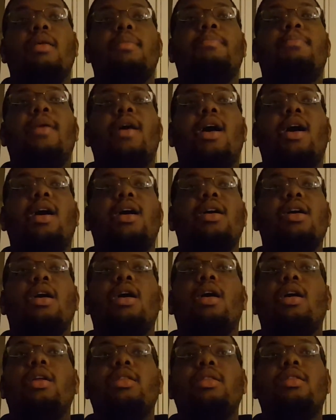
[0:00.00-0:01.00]
but
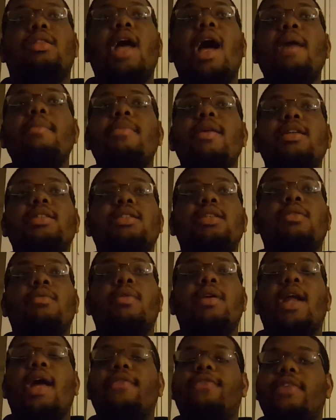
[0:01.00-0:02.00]
that Michigan
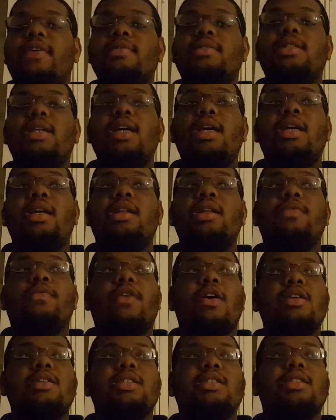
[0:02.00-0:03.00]
win at 15
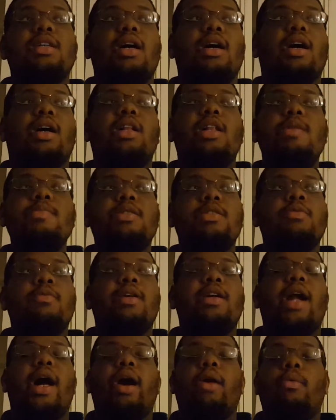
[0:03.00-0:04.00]
versus a Clemson
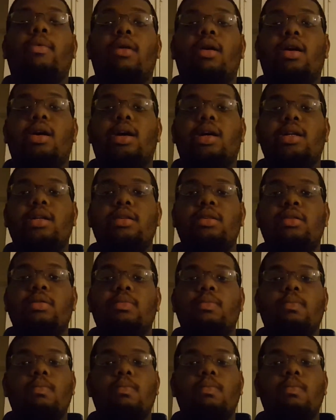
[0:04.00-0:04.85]
win at 1.